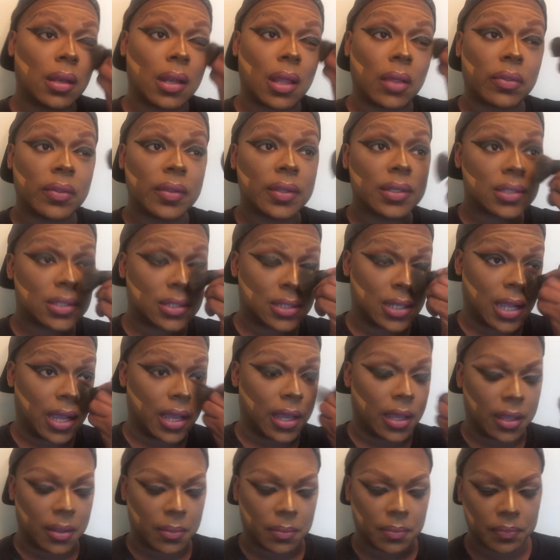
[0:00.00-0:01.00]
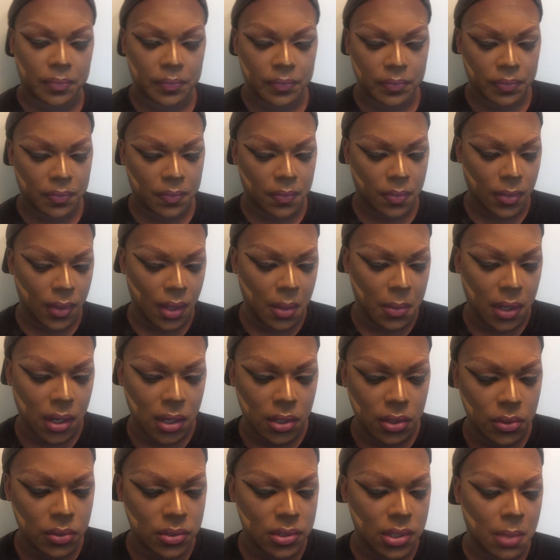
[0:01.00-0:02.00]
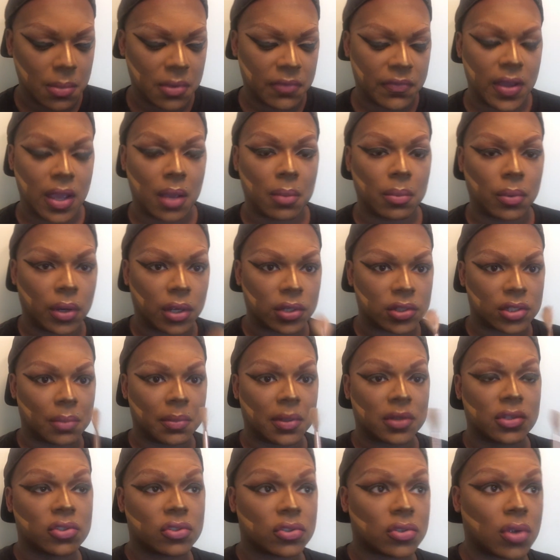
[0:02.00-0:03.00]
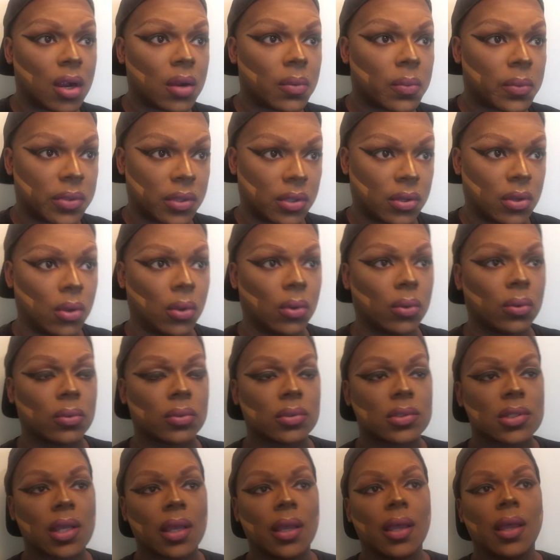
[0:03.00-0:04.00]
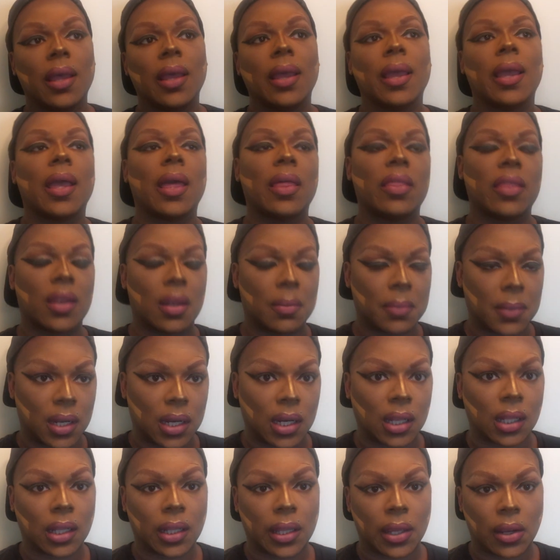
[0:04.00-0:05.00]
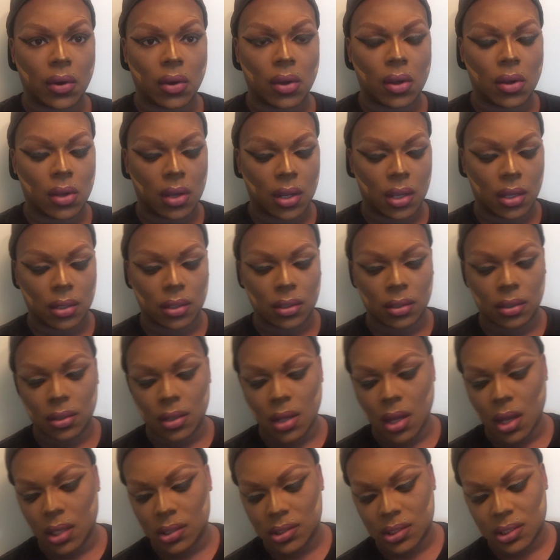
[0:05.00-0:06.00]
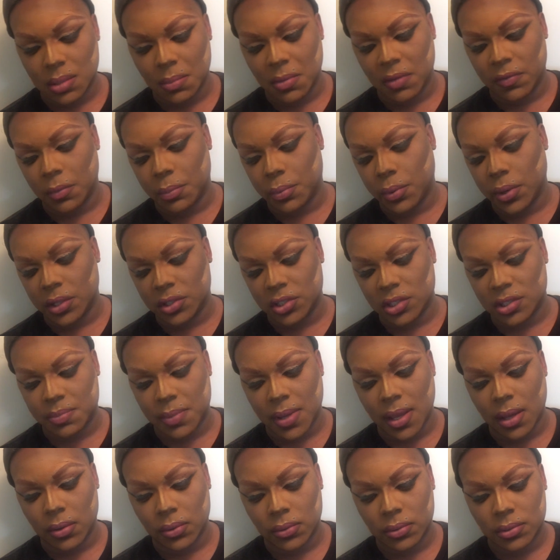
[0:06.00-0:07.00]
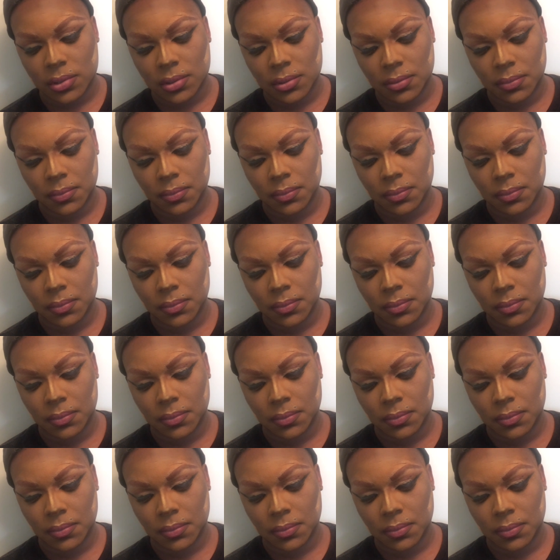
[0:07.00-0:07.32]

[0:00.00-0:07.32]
Now this time I'm gonna use on the fan brush. I'm gonna start with the gold, and then I'm gonna layer on some of the precious petals.